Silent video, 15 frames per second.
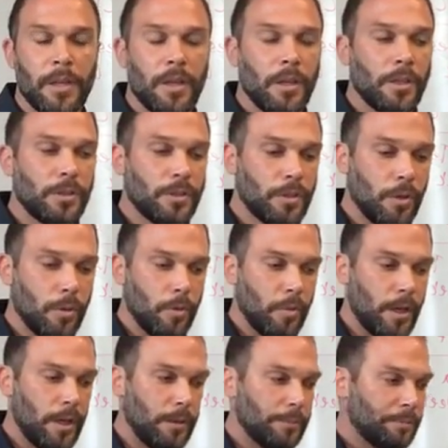So
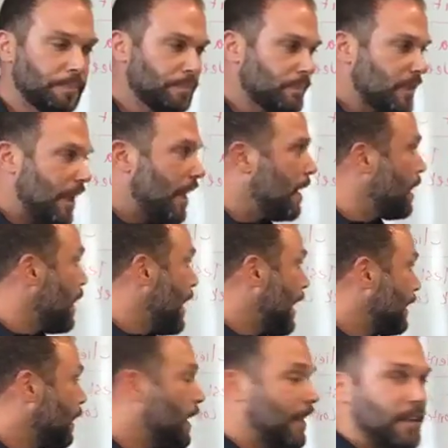
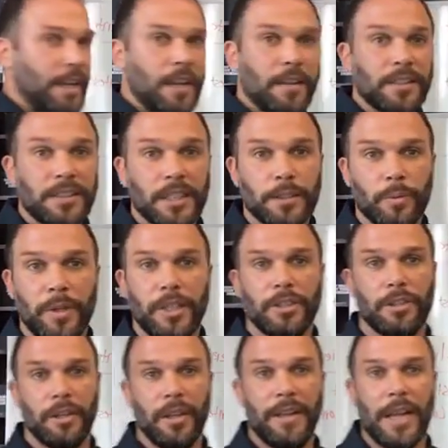at the end of the 6 weeks,
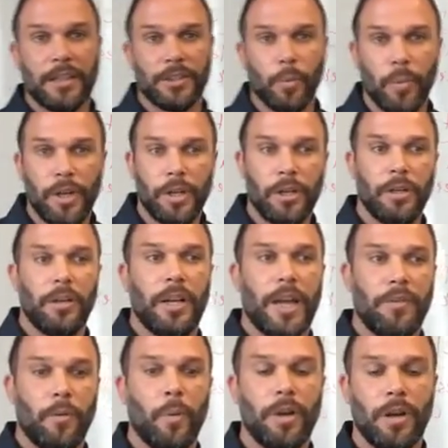you're going to announce a winner. You're going to
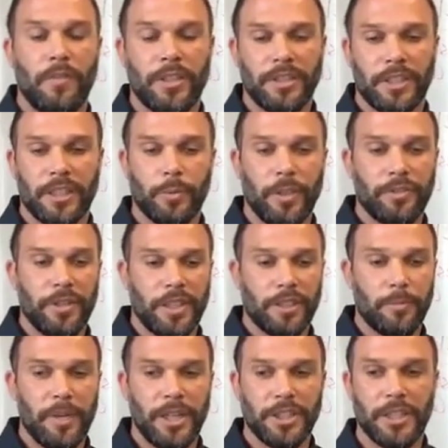have a winner of the 6-week
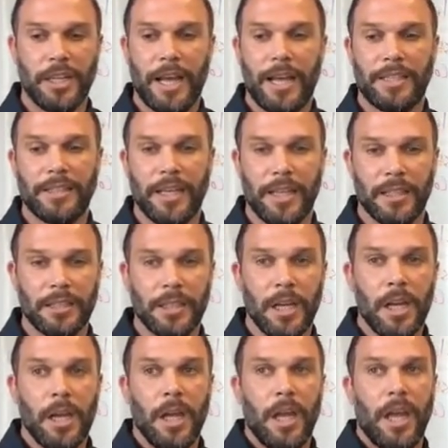transformation contest.
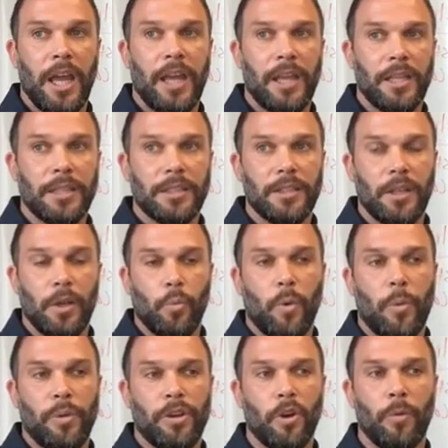And
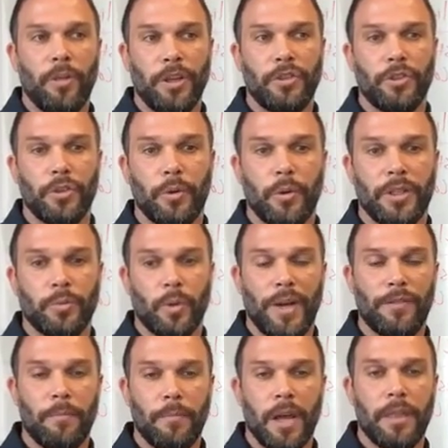what we normally do is
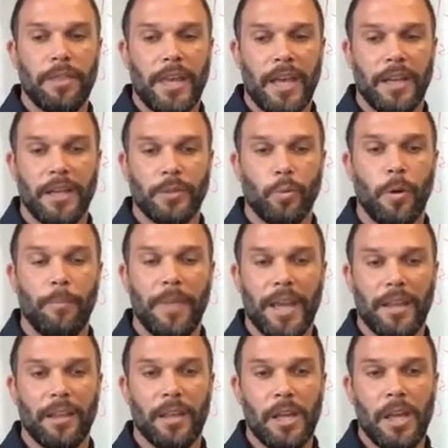whatever month that is, we'll
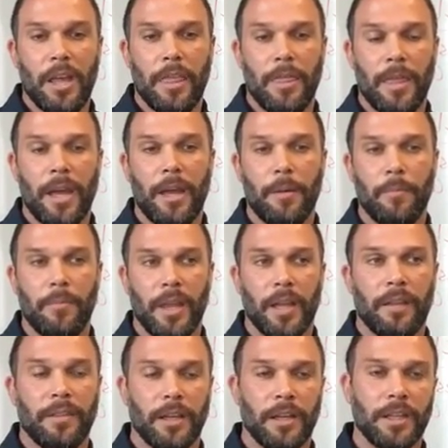make them
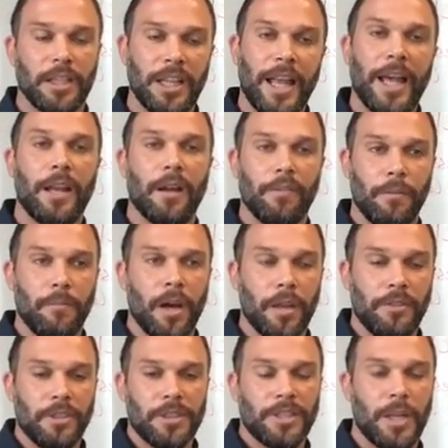like the client of the
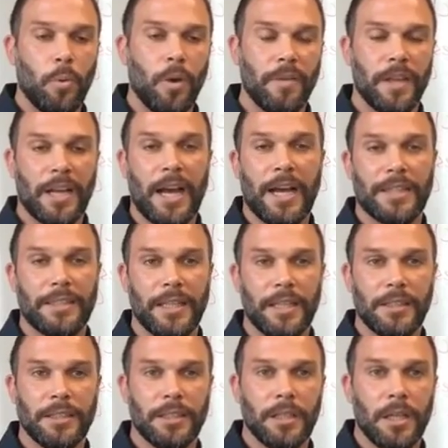month since they won the
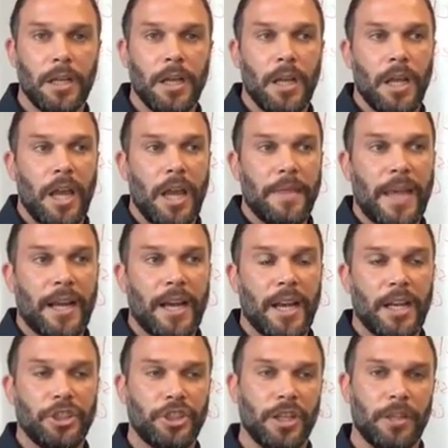contest. And that
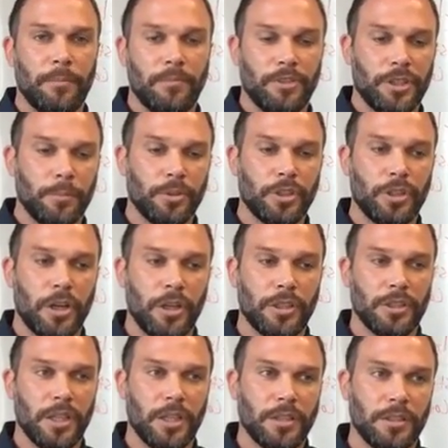kind of jump
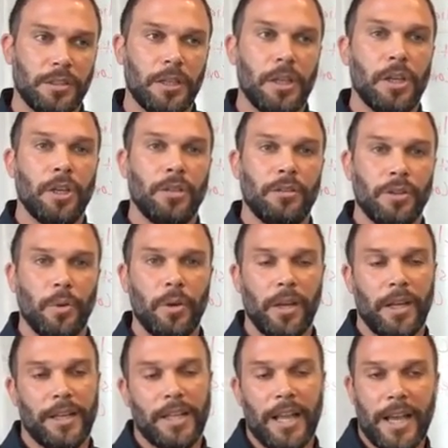starts us doing
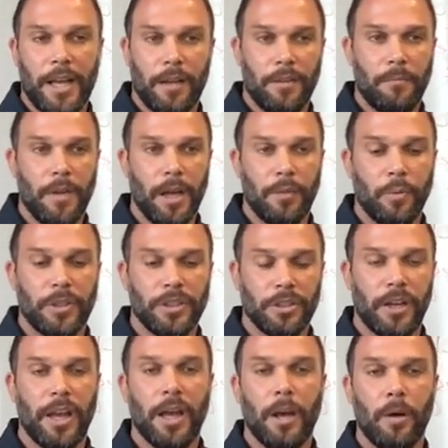a client of the month, which is
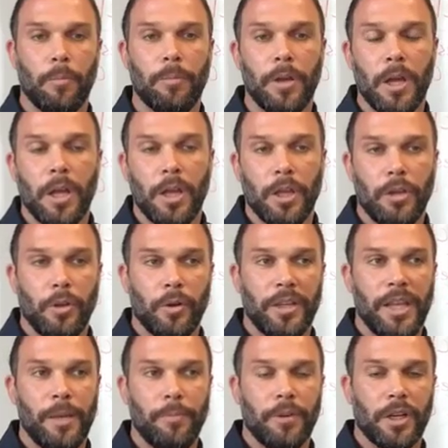going to help
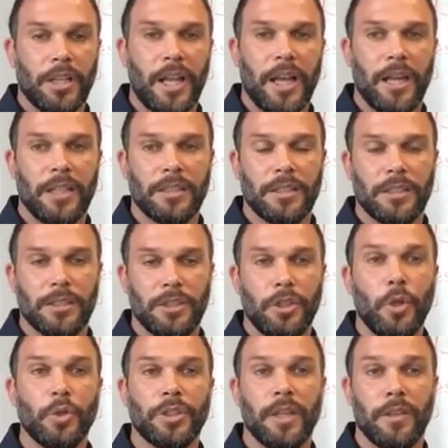keep your clients
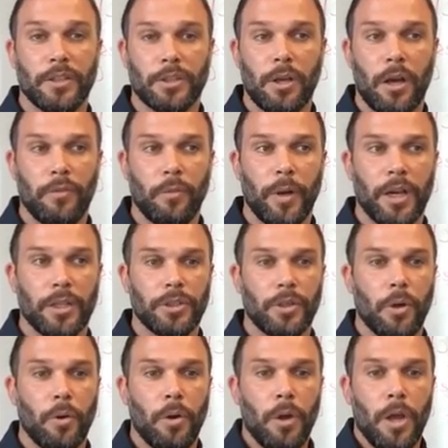using the software.
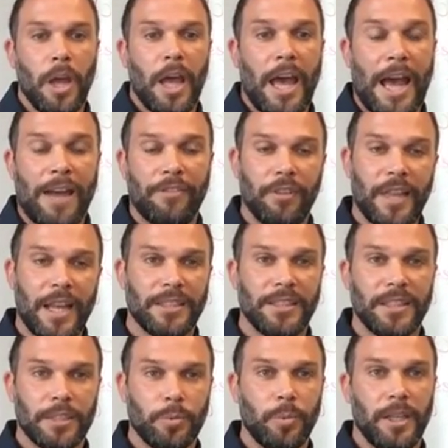So after that
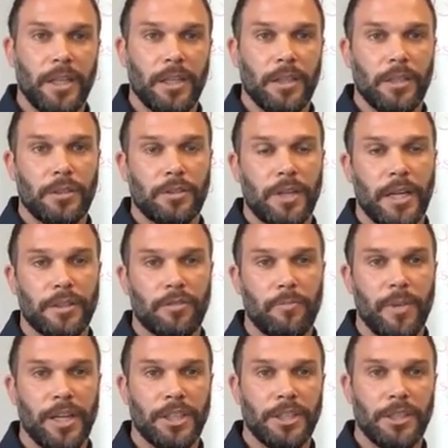6-week
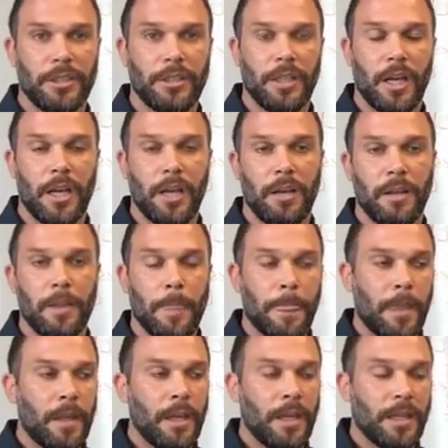transformation
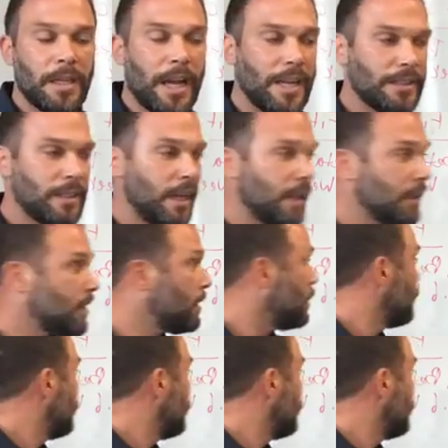contest,